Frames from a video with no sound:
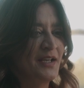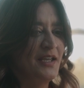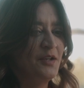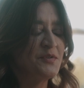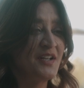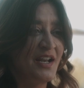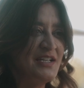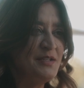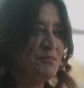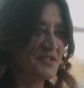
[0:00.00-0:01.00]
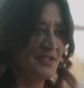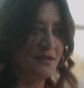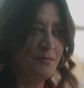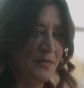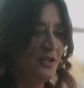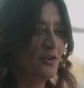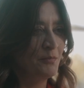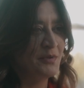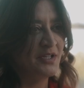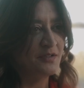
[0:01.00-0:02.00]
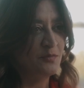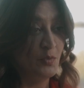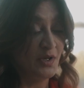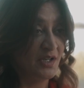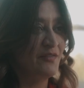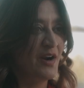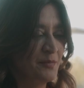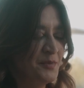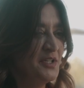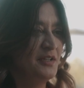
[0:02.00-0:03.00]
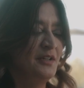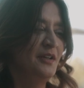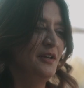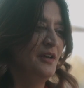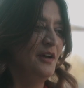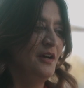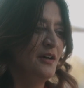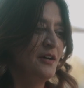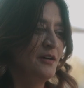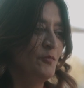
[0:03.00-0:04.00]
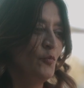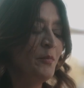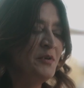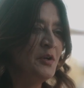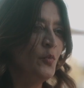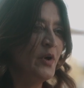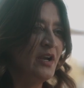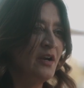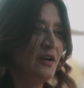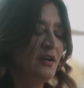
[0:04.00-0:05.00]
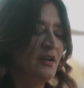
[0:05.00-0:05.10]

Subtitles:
It was a 90% male-dominated work environment. Women were